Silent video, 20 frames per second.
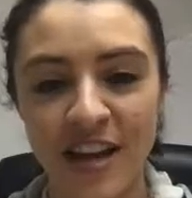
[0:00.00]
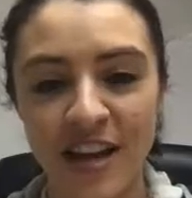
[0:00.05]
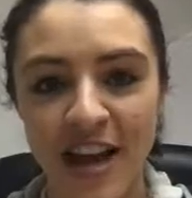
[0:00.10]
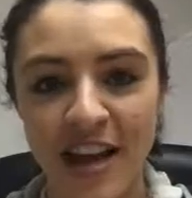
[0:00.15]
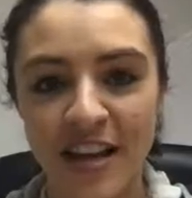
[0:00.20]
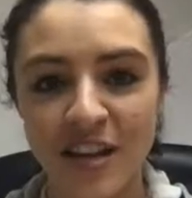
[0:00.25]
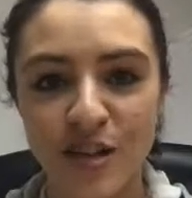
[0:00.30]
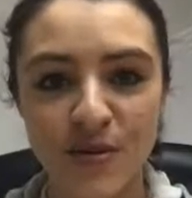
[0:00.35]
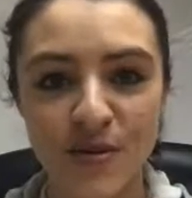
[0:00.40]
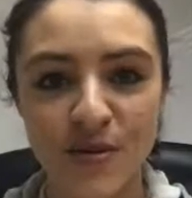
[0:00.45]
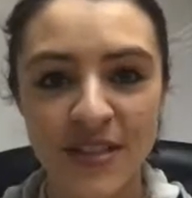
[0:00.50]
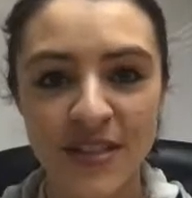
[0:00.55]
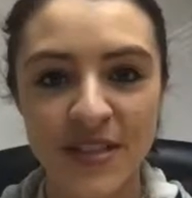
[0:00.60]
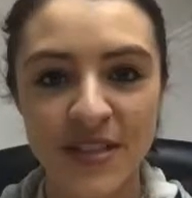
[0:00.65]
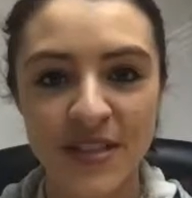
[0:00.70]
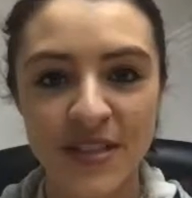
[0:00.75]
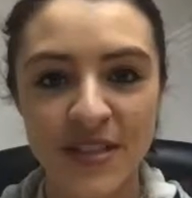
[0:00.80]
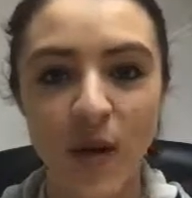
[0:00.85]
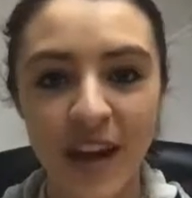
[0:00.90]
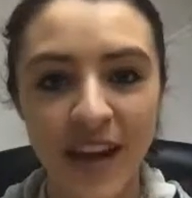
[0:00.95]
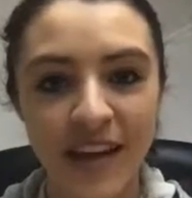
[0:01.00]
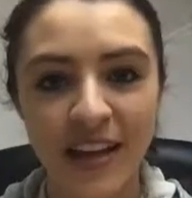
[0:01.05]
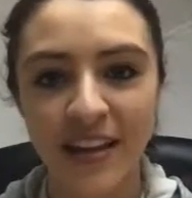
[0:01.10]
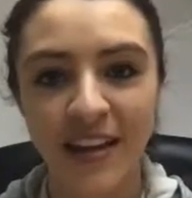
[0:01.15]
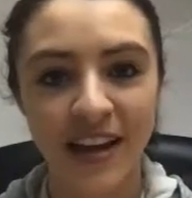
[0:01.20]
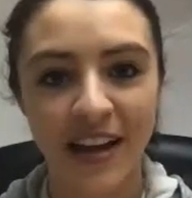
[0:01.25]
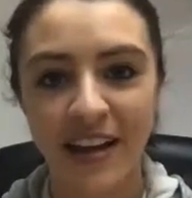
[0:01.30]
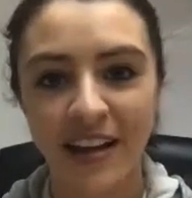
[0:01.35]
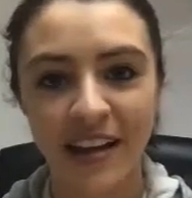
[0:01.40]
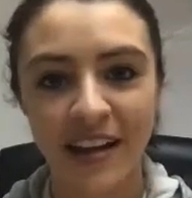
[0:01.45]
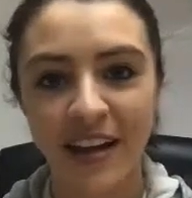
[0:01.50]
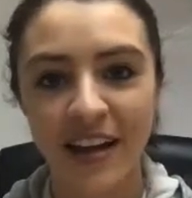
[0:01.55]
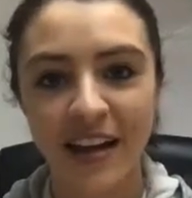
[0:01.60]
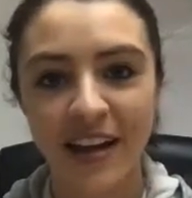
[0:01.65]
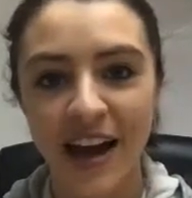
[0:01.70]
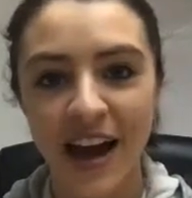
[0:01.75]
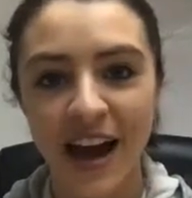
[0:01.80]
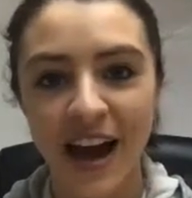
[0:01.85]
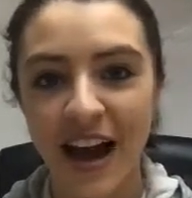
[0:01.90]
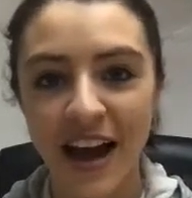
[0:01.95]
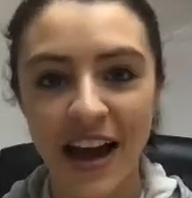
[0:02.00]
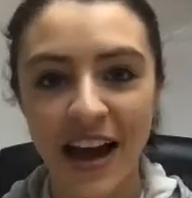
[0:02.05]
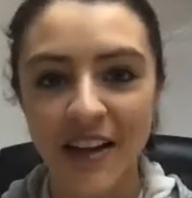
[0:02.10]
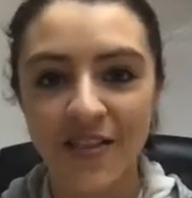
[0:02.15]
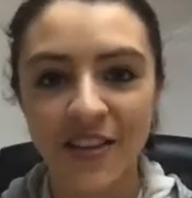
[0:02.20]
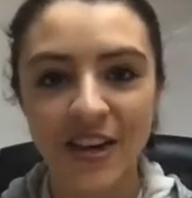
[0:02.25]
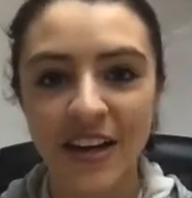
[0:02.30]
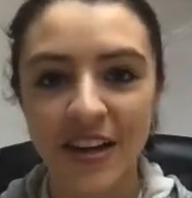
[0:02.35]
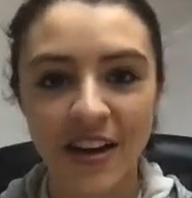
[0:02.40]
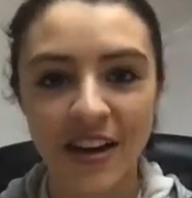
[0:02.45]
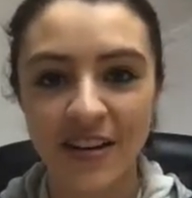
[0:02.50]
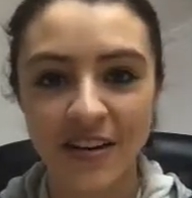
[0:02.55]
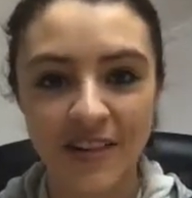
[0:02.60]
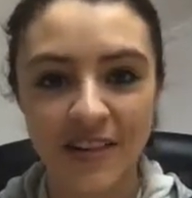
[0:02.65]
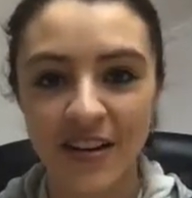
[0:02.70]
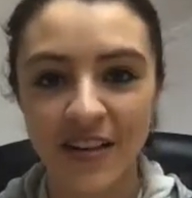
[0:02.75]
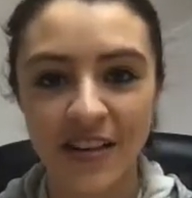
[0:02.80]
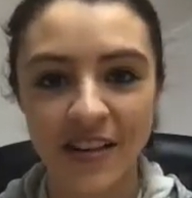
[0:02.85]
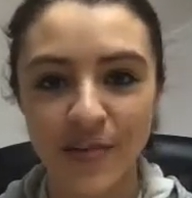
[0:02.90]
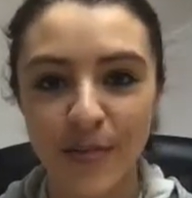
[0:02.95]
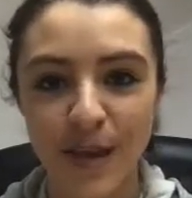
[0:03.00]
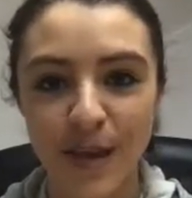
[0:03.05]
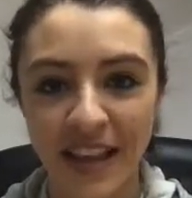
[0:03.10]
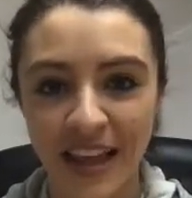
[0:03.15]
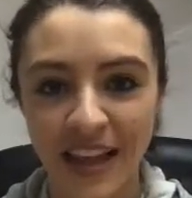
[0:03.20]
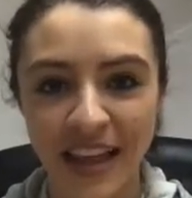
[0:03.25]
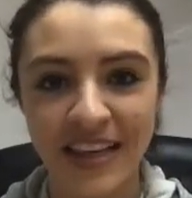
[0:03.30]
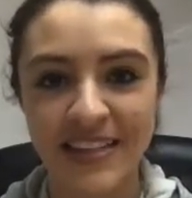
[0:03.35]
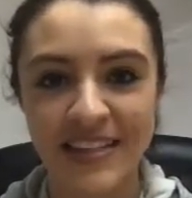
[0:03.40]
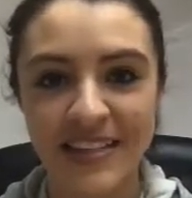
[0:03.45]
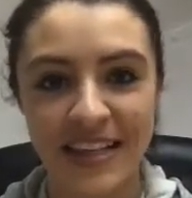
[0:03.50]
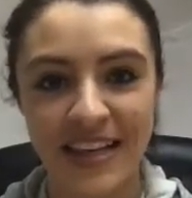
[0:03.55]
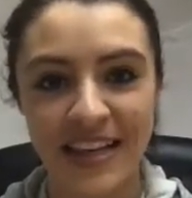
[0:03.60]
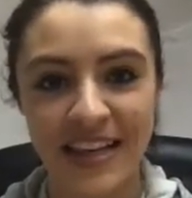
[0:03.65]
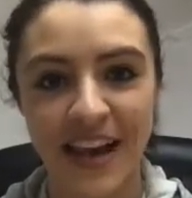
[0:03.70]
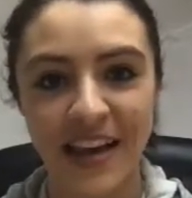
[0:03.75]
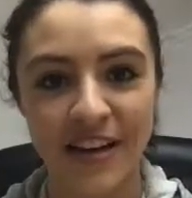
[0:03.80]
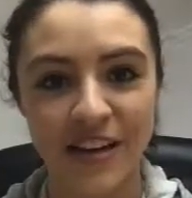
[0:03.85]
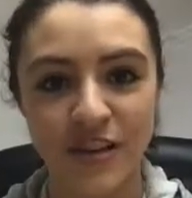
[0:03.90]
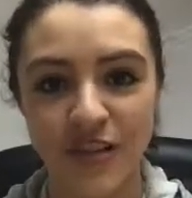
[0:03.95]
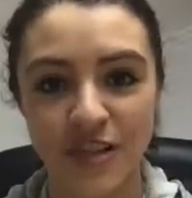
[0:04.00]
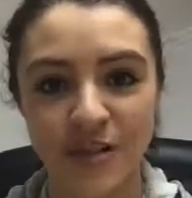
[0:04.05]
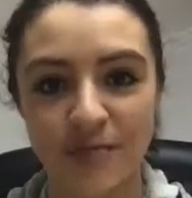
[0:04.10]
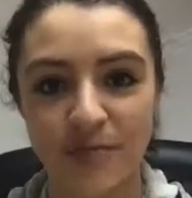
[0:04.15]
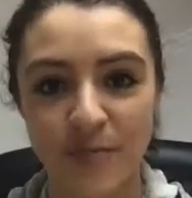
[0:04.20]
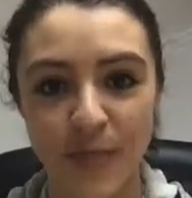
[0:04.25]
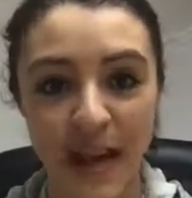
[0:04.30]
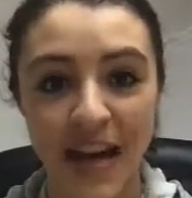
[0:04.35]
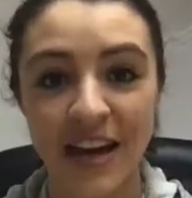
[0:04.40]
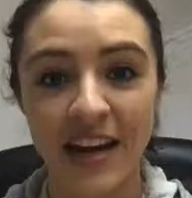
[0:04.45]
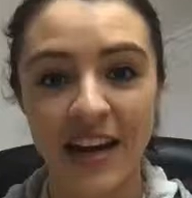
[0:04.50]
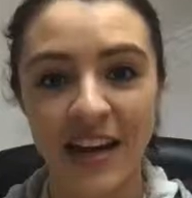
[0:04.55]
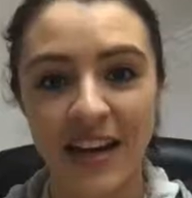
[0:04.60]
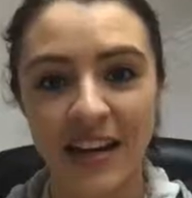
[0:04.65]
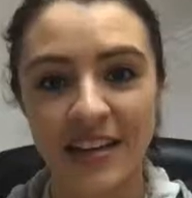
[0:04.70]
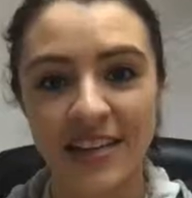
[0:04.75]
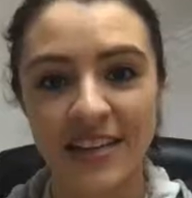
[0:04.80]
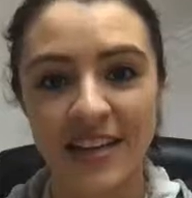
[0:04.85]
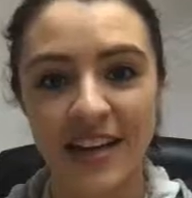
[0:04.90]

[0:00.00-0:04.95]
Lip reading: And she was like, wait, like, I haven't gotten to leave my legacy yet. And she panicked.